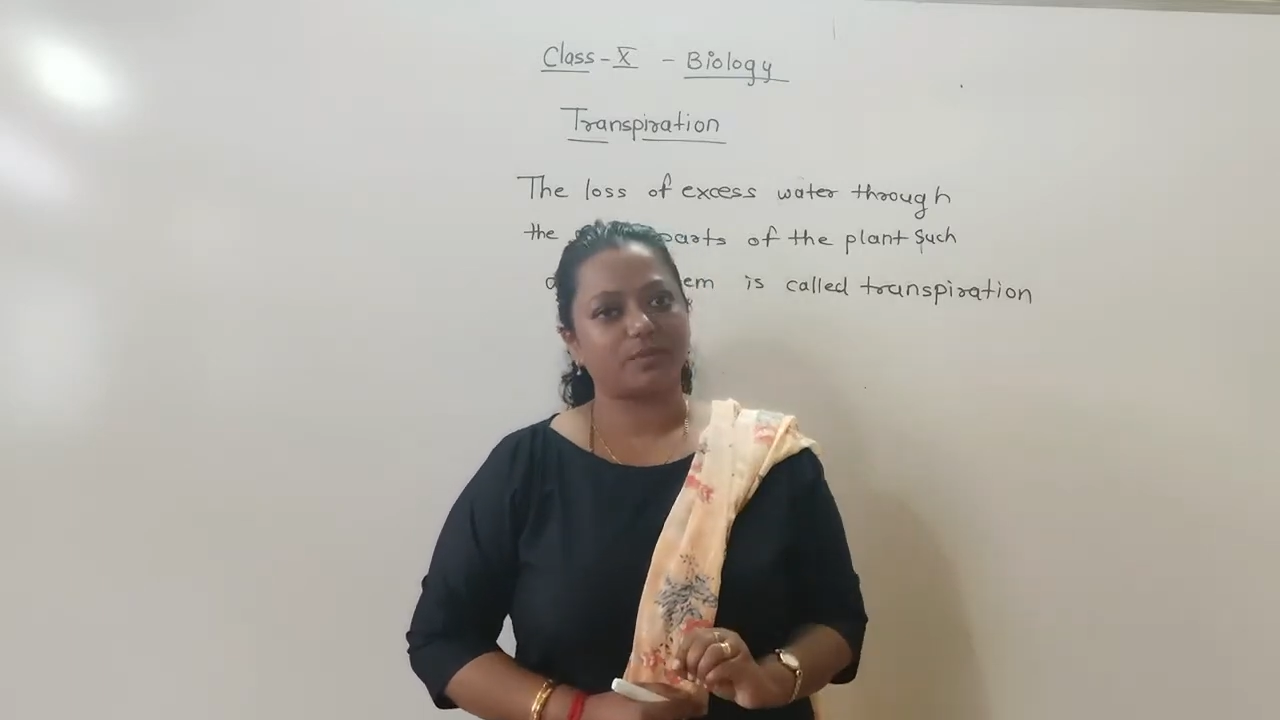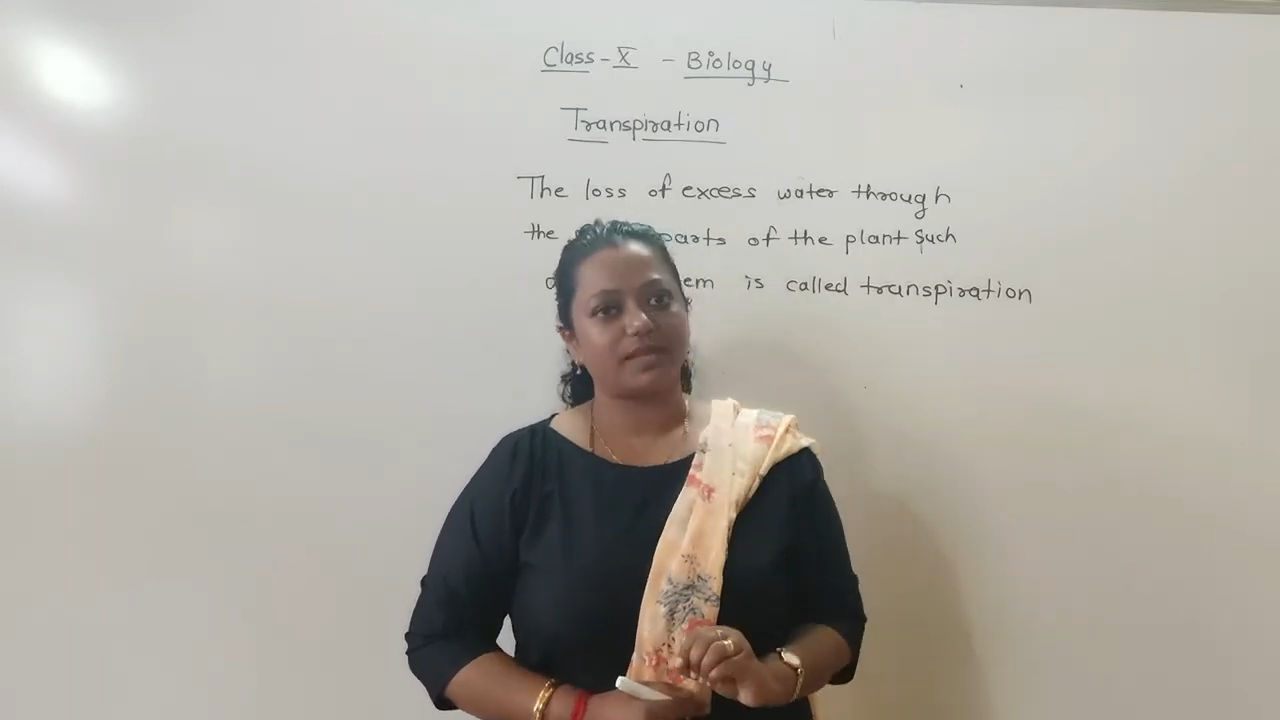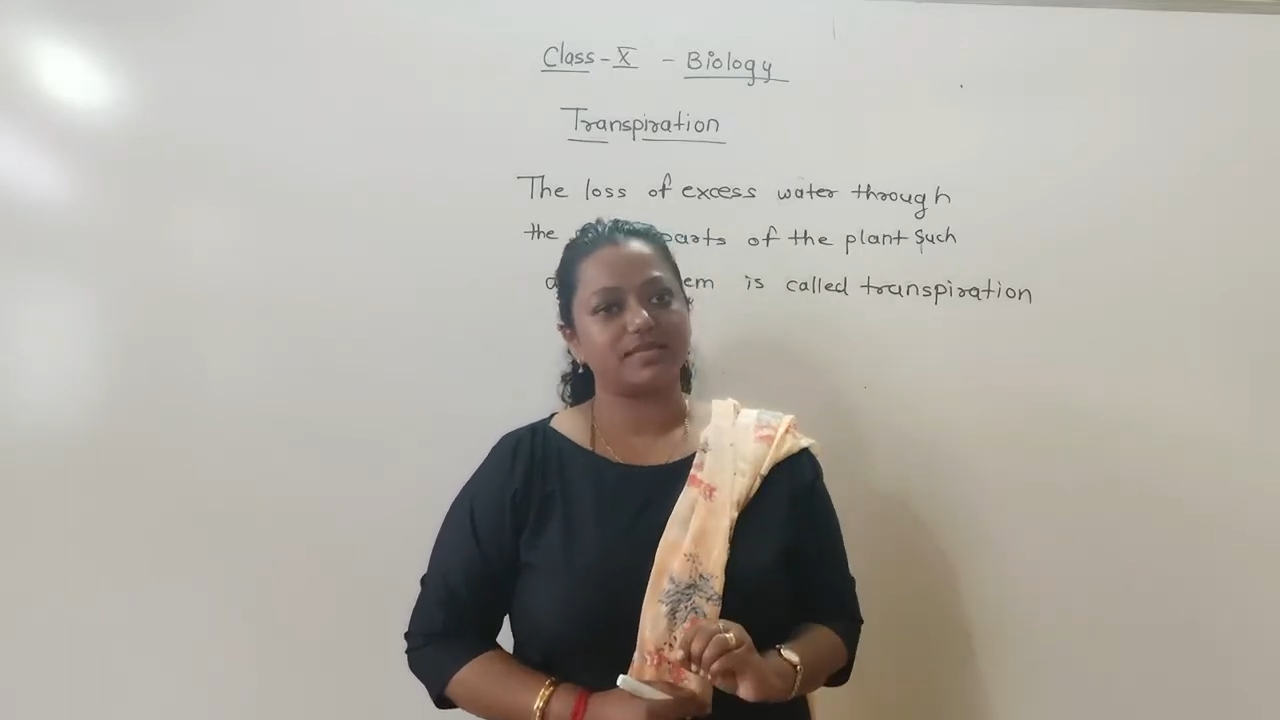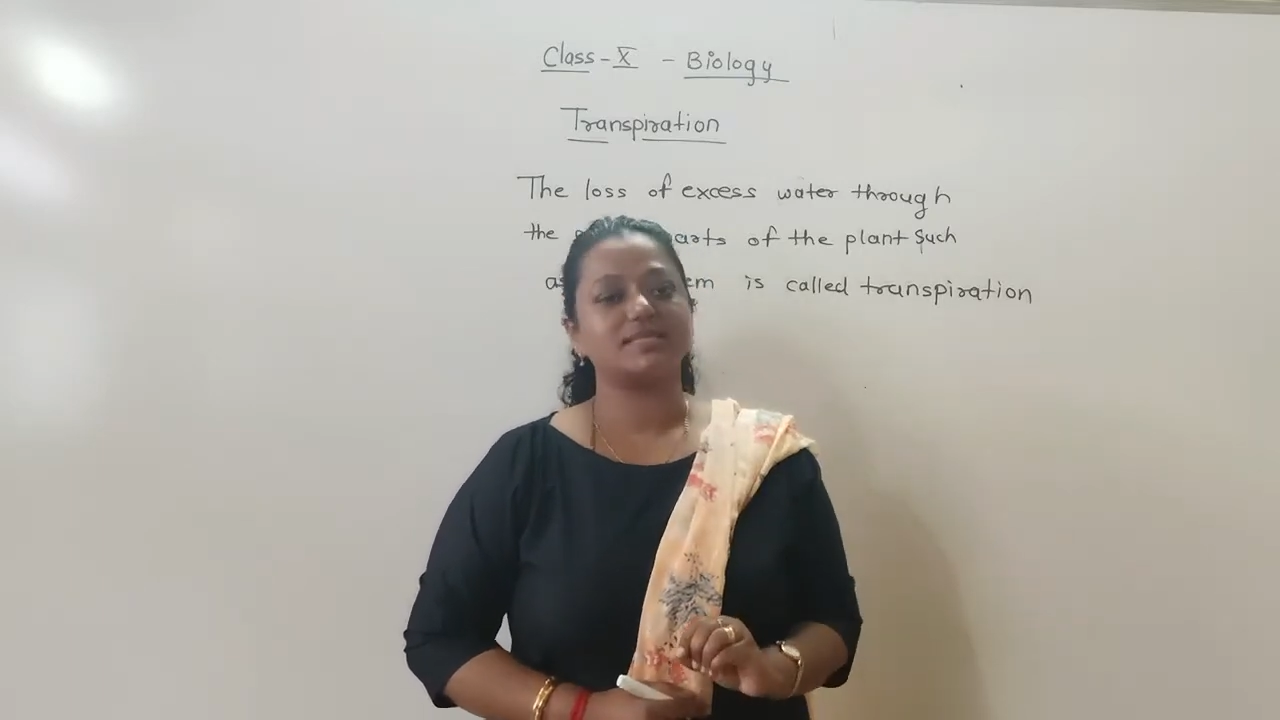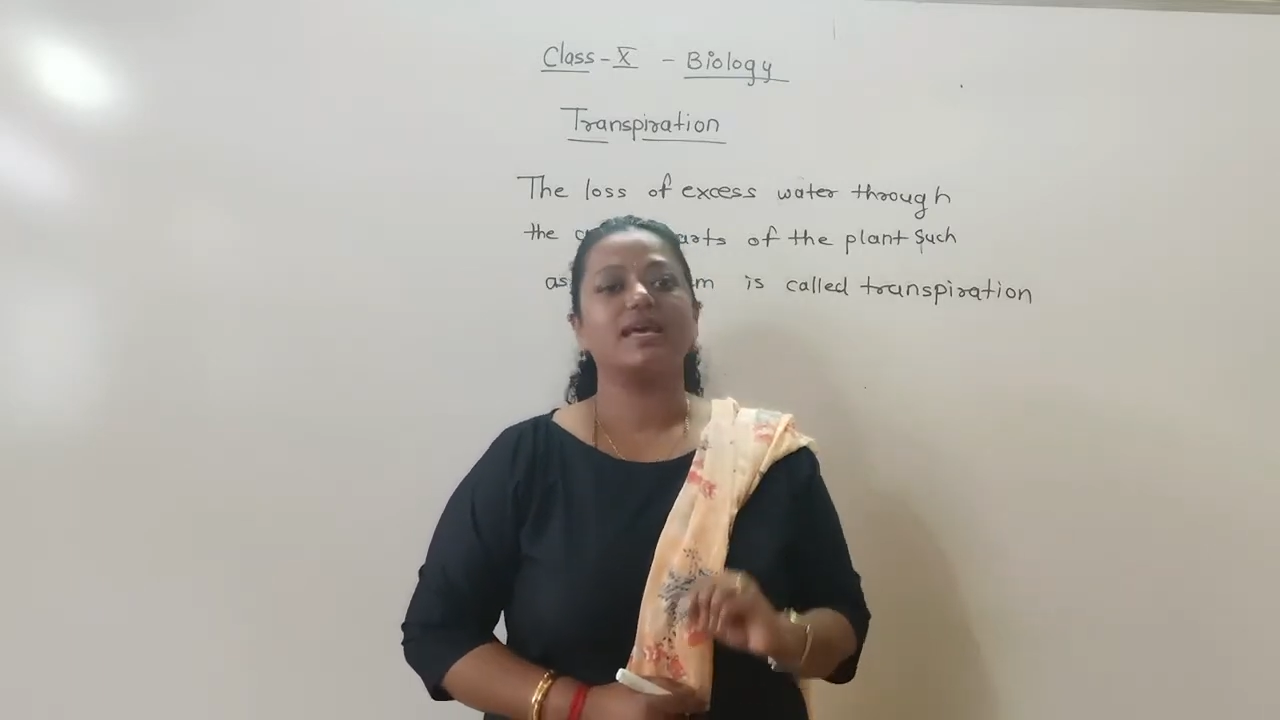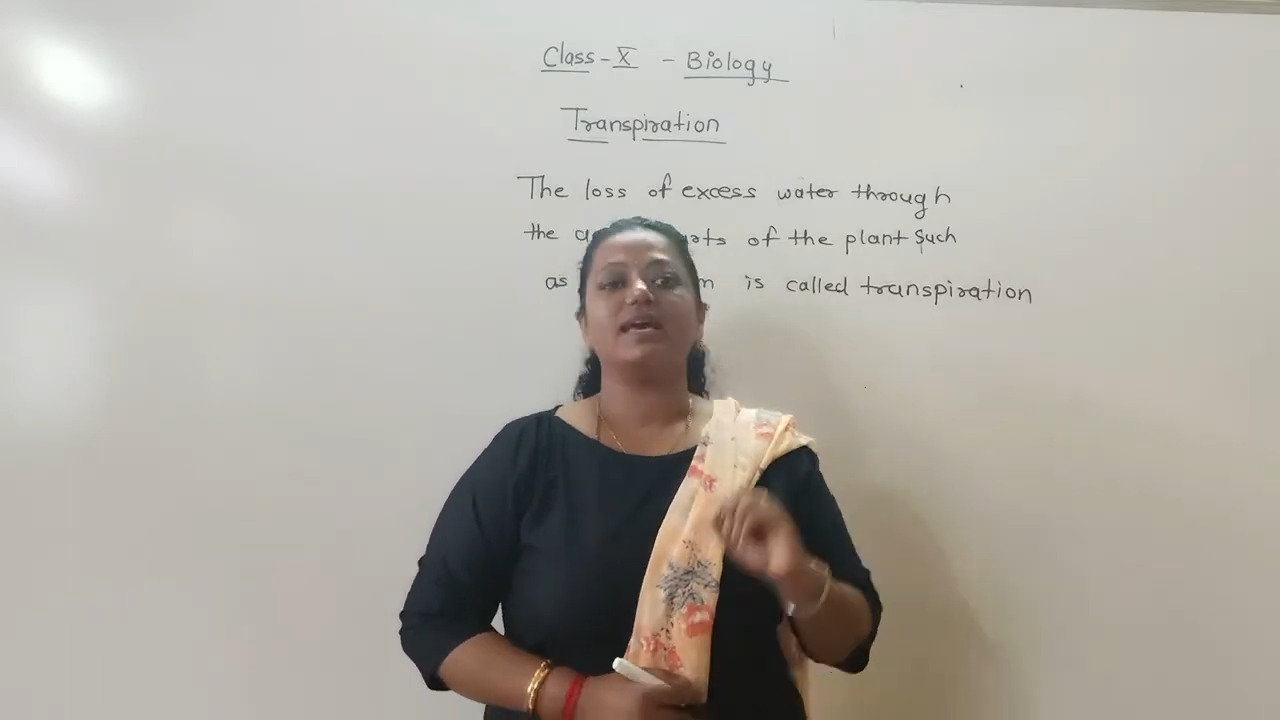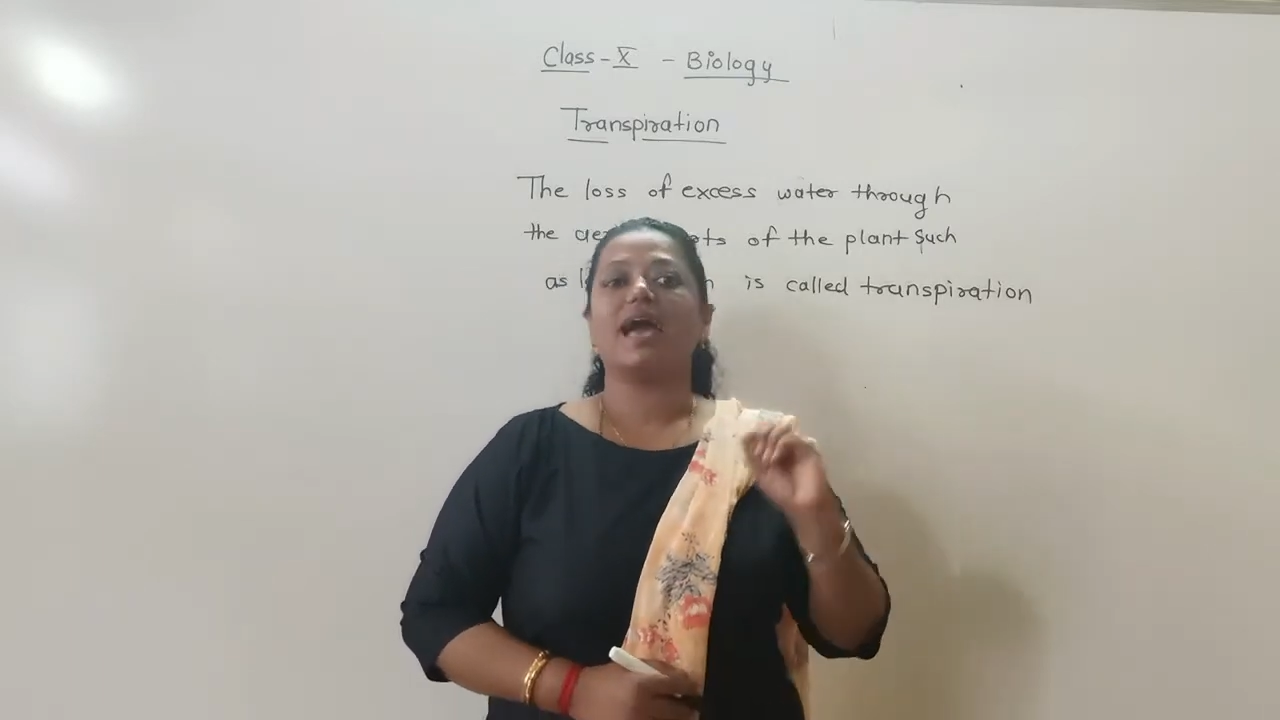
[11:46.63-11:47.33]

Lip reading: place,